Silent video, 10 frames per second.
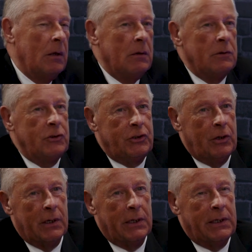
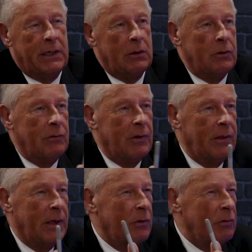showing a yield of, I
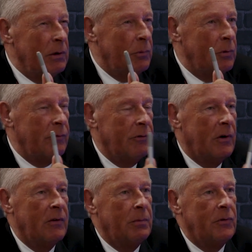think,
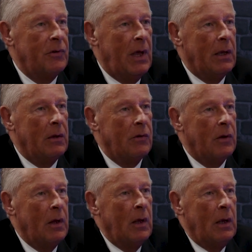3.5%.
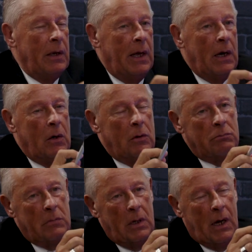Now,
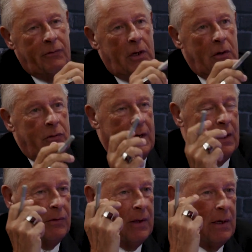I've no
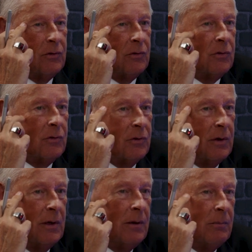doubt that's
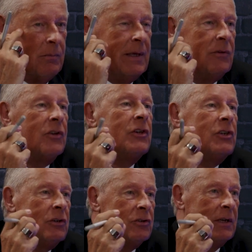
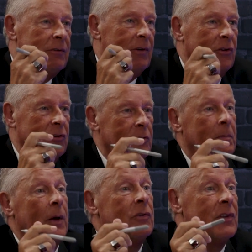institutional investors
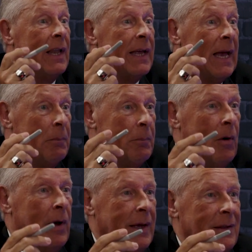both selling and
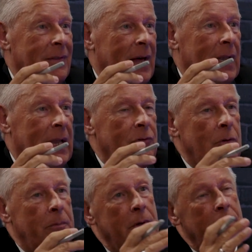buying at that level,
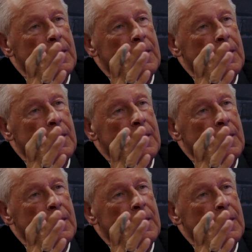but